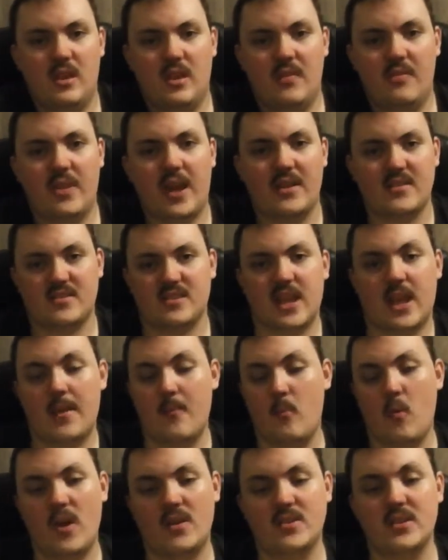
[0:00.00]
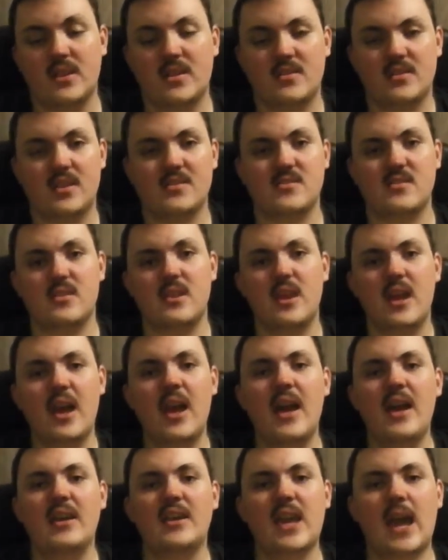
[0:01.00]
that's game 1 done and dusted.
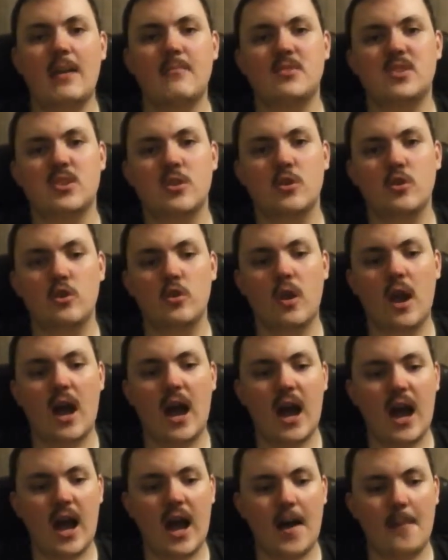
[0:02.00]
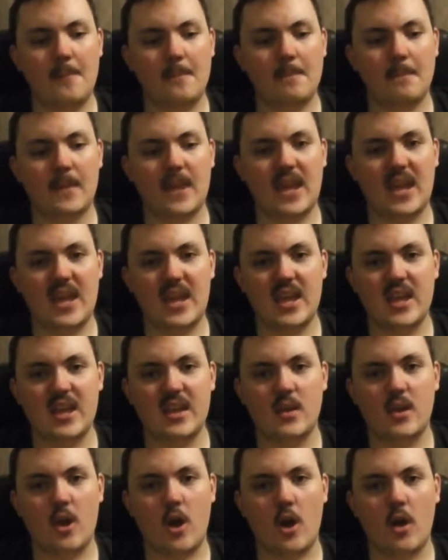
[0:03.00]
Game 2, he
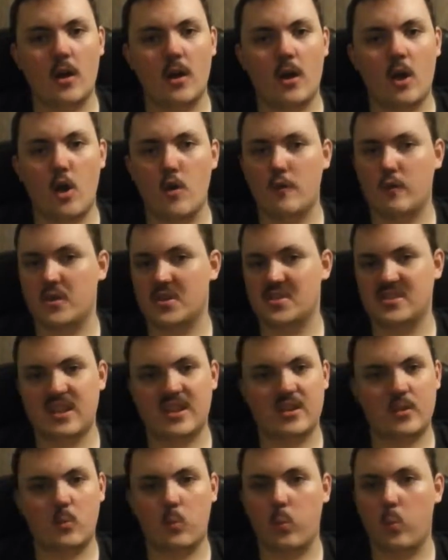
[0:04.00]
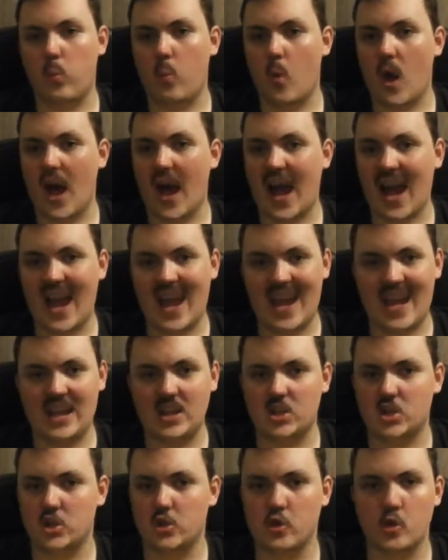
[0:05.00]
overextended way
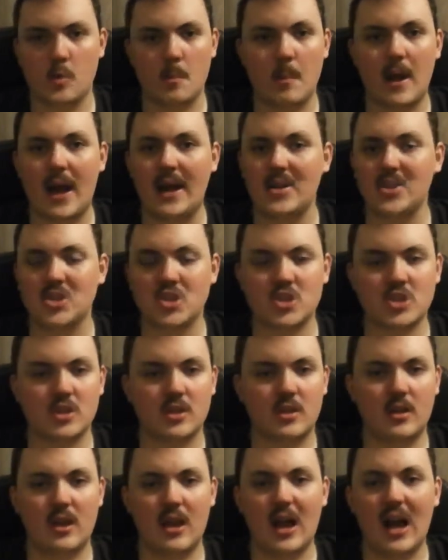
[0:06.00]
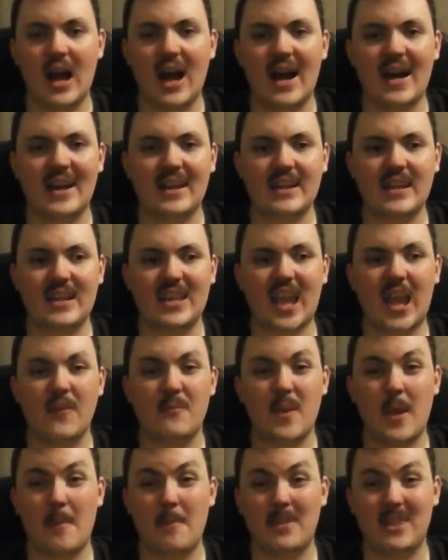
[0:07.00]
too much. He gave
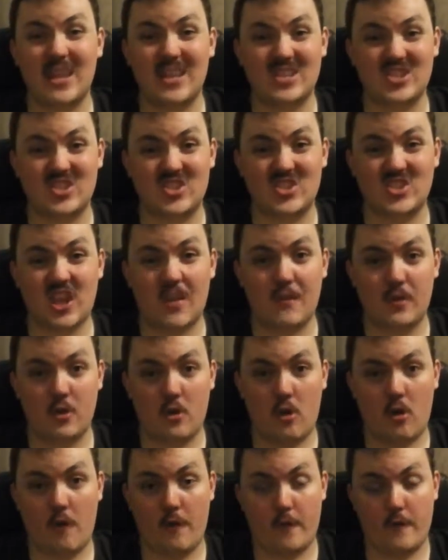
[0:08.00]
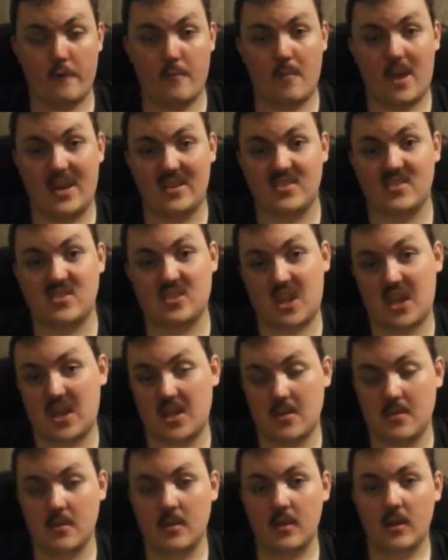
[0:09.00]
me a +7 off of a max C.
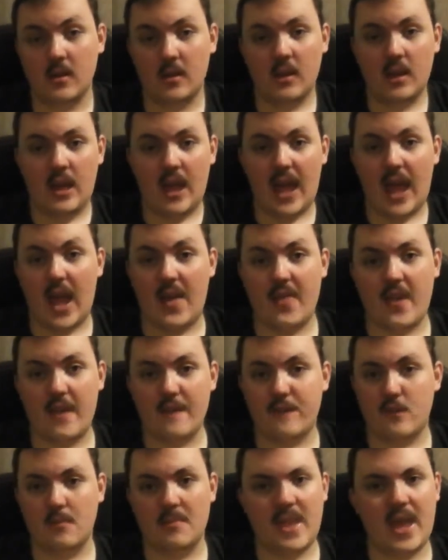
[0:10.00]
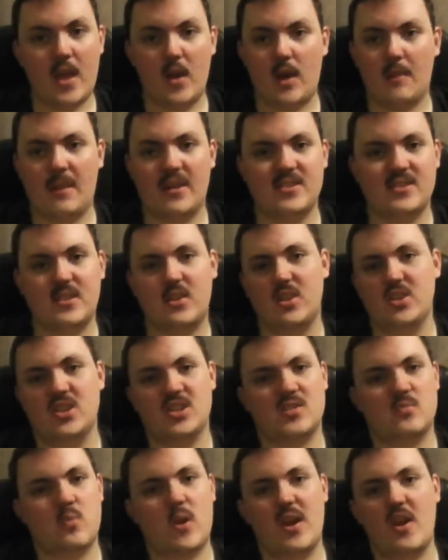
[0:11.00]
And then from there, I basically
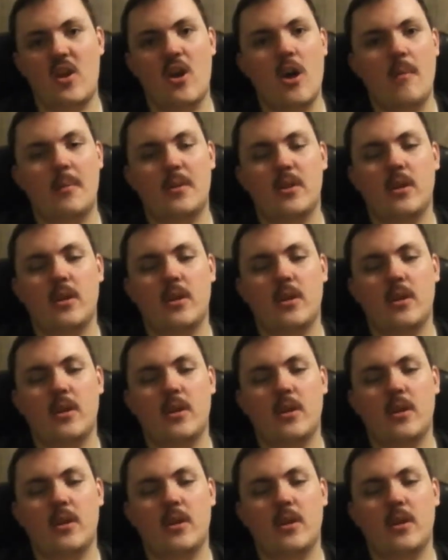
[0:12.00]
just went herp